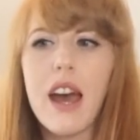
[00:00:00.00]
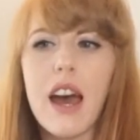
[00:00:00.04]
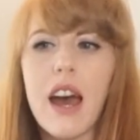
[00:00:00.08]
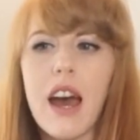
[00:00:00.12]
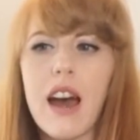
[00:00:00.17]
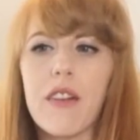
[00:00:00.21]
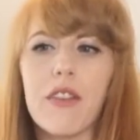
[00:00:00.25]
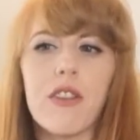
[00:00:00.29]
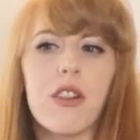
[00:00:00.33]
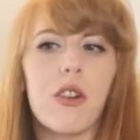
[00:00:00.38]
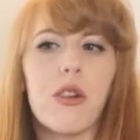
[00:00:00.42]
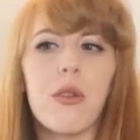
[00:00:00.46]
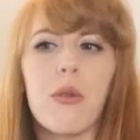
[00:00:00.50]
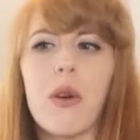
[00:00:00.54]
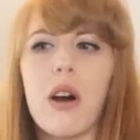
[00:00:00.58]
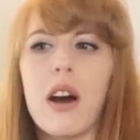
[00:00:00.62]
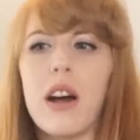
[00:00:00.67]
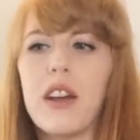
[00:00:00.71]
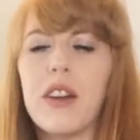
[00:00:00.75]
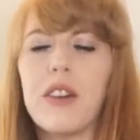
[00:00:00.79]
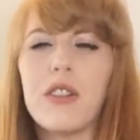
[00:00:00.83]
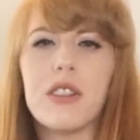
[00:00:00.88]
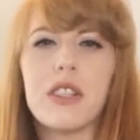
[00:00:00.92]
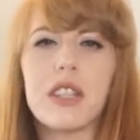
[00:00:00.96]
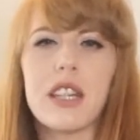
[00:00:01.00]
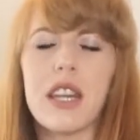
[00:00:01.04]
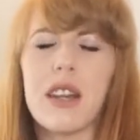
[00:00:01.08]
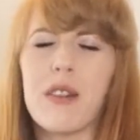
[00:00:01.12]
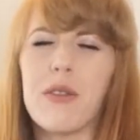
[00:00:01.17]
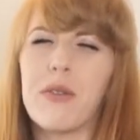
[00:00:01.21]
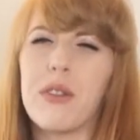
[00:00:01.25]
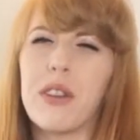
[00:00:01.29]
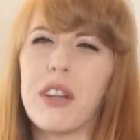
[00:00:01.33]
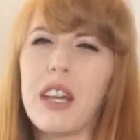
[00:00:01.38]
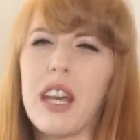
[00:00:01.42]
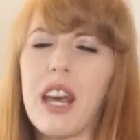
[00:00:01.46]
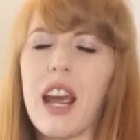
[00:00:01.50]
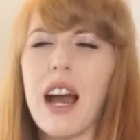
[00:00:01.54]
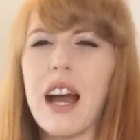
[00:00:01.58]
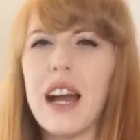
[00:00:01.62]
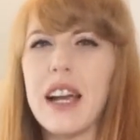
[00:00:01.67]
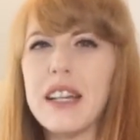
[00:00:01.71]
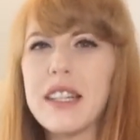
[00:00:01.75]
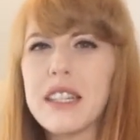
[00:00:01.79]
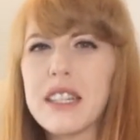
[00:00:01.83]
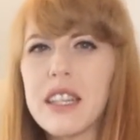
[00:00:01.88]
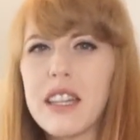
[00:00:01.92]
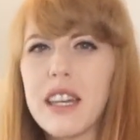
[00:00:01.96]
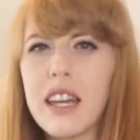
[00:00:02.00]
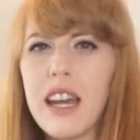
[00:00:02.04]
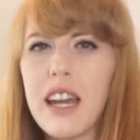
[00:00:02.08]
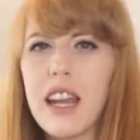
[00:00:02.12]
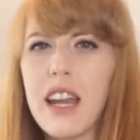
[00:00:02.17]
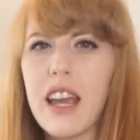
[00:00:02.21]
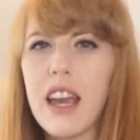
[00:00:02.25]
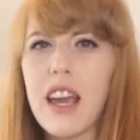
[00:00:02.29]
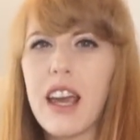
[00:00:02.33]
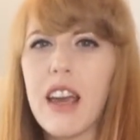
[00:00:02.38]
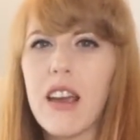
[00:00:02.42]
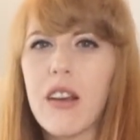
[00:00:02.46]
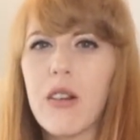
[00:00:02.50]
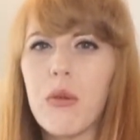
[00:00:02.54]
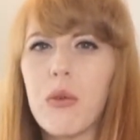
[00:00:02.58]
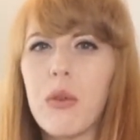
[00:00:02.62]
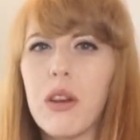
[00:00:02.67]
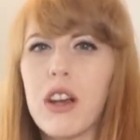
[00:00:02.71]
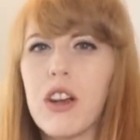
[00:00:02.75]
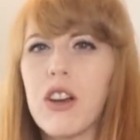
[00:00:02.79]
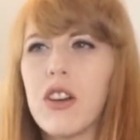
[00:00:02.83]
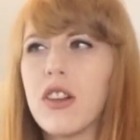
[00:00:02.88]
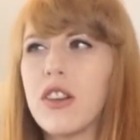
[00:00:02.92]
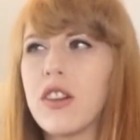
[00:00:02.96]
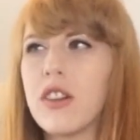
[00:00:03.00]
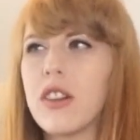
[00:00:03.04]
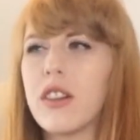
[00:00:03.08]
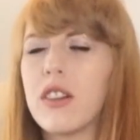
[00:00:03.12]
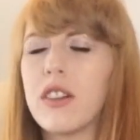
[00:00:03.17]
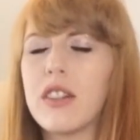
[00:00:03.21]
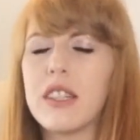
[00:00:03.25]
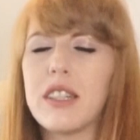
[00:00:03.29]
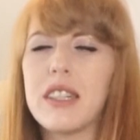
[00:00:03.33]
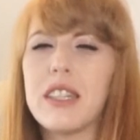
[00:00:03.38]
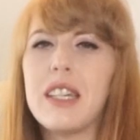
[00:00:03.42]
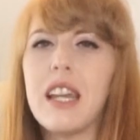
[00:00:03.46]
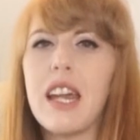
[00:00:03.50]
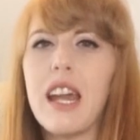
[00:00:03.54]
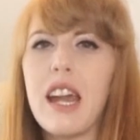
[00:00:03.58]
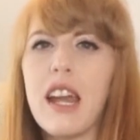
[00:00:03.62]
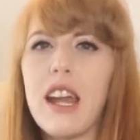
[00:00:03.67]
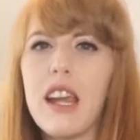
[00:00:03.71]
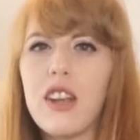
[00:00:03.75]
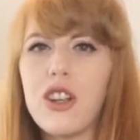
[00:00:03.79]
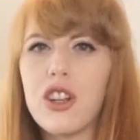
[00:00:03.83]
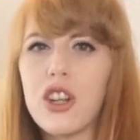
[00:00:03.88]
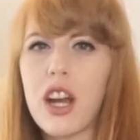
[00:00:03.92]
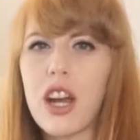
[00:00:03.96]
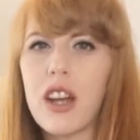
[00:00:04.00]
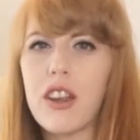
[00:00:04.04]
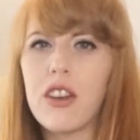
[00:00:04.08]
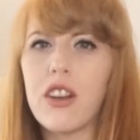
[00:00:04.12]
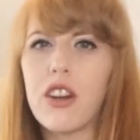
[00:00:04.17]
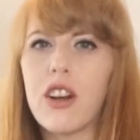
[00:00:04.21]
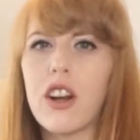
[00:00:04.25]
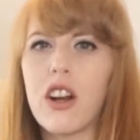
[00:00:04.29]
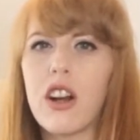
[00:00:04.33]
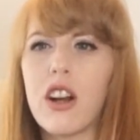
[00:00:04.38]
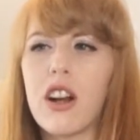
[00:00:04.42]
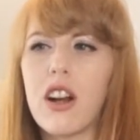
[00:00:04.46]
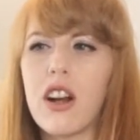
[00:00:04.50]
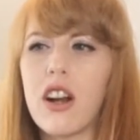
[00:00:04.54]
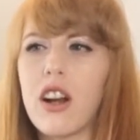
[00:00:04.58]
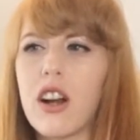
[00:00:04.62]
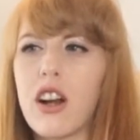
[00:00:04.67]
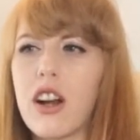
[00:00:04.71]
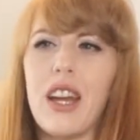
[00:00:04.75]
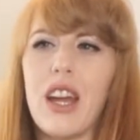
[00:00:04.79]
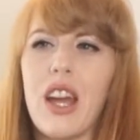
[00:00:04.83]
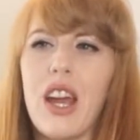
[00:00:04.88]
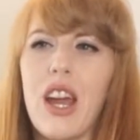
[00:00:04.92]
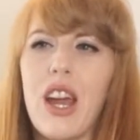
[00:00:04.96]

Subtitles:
after a while it was like really isolating. We couldn't see each other.